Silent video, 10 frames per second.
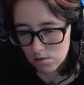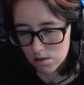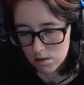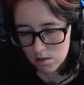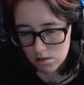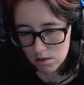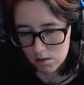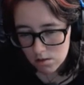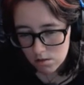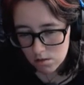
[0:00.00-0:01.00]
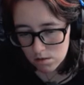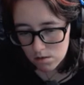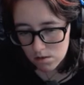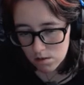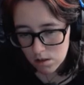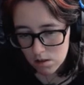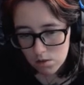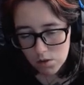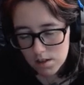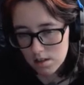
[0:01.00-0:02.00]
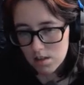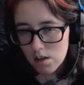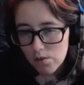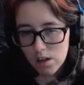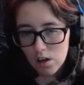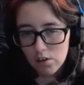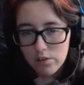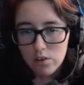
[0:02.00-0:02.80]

Still no. What is this even here